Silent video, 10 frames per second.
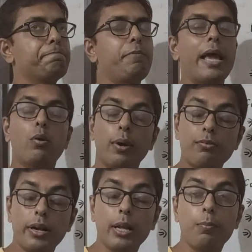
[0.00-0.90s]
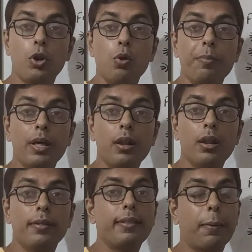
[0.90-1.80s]
biquadratic
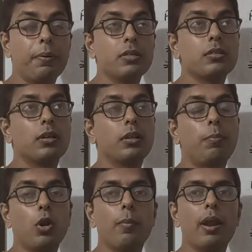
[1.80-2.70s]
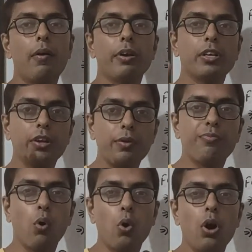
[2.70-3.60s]
polynomial, that means the polynomial having degree
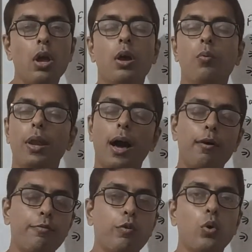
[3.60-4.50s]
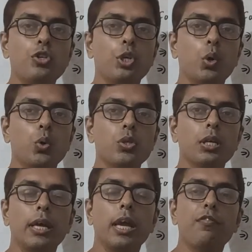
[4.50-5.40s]
4 will have 4
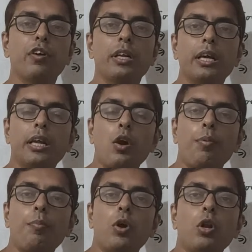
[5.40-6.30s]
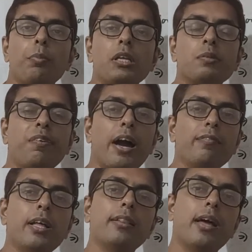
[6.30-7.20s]
zeros. If a degree of a polynomial is
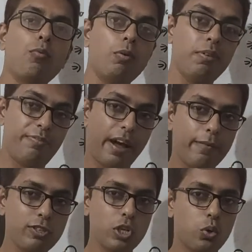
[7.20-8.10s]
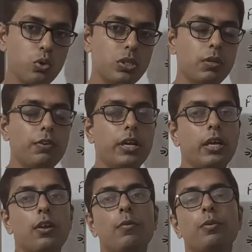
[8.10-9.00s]
5, then there will be 5 zeros. If a
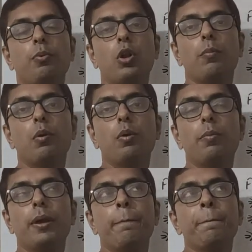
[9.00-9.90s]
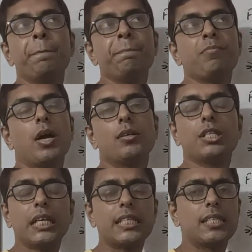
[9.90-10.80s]
degree of the polynomial will be
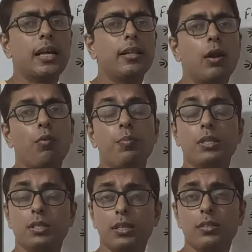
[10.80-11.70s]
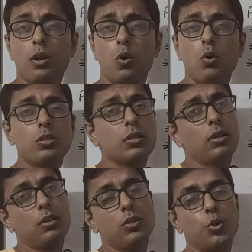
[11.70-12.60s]
6, then there will be 6 zeros,
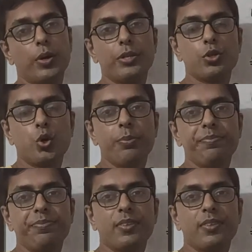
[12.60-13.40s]
so and so.